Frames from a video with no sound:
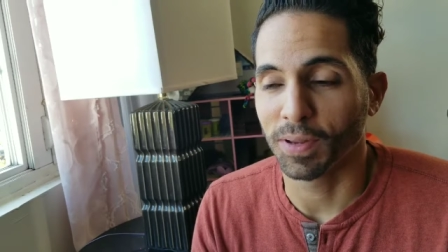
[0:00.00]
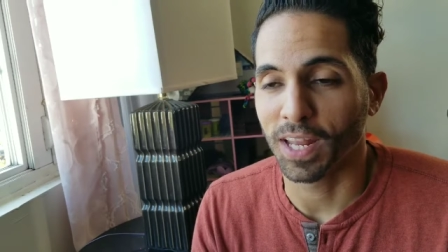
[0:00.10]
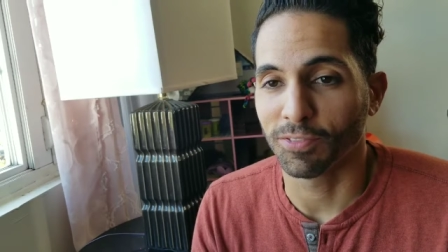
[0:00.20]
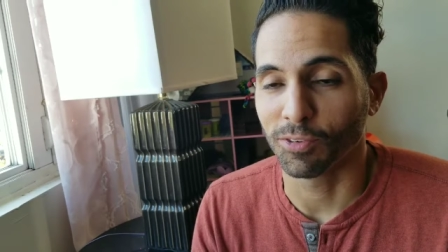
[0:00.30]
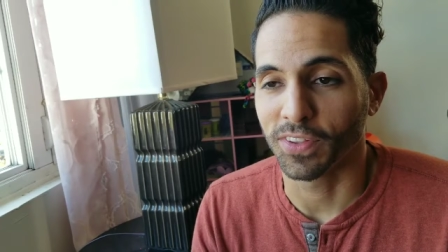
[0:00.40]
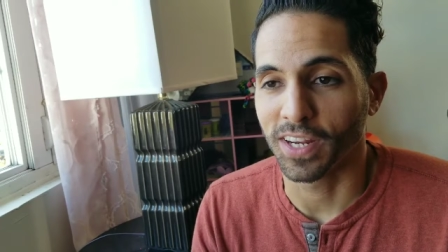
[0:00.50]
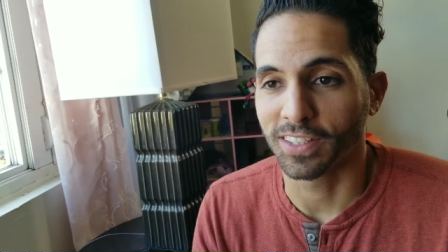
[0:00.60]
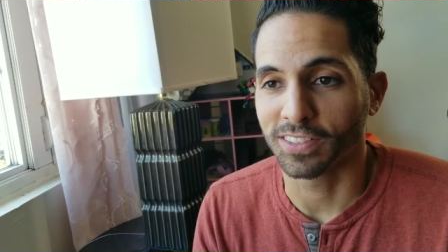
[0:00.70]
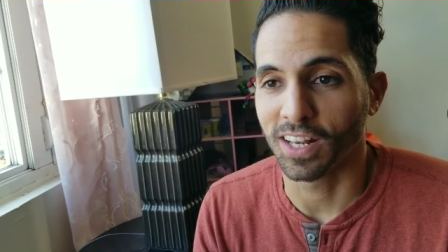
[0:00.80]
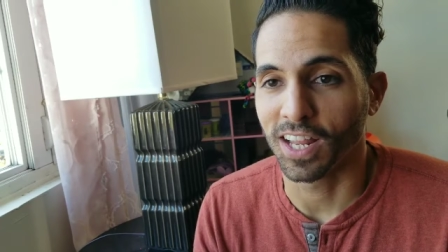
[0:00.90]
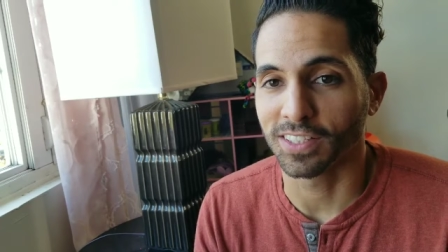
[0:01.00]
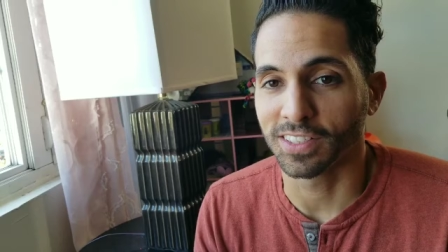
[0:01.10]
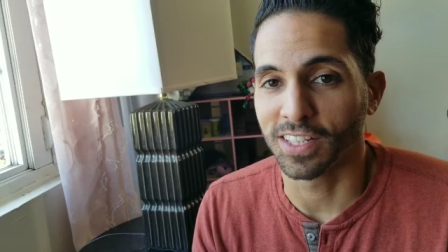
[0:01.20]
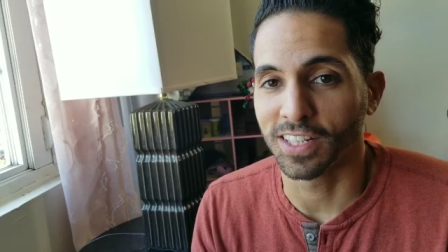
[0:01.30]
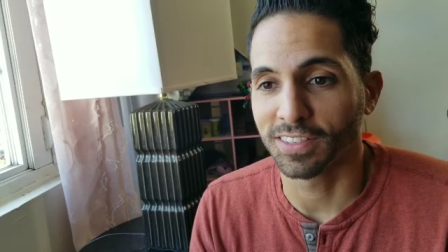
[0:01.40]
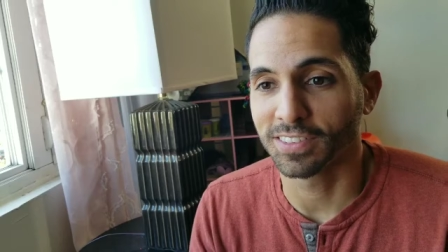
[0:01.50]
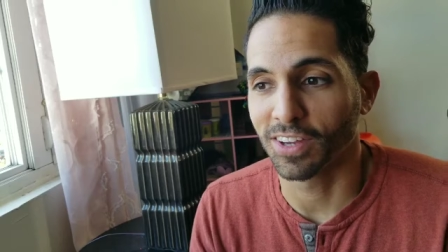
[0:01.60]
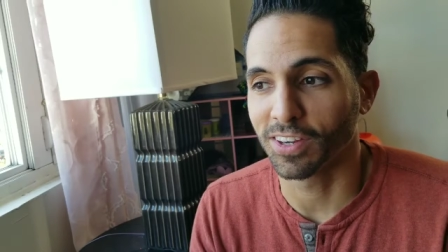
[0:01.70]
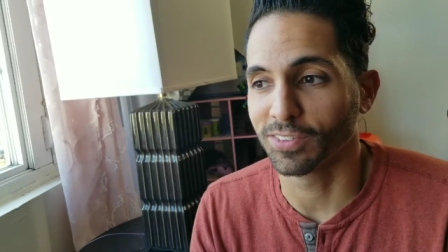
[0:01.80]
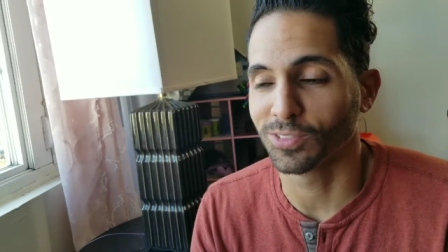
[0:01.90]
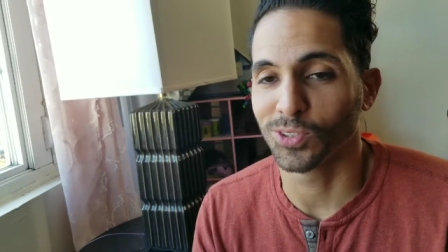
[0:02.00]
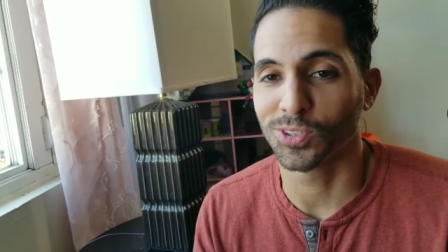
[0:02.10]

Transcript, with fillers: platform that I logged in, and I started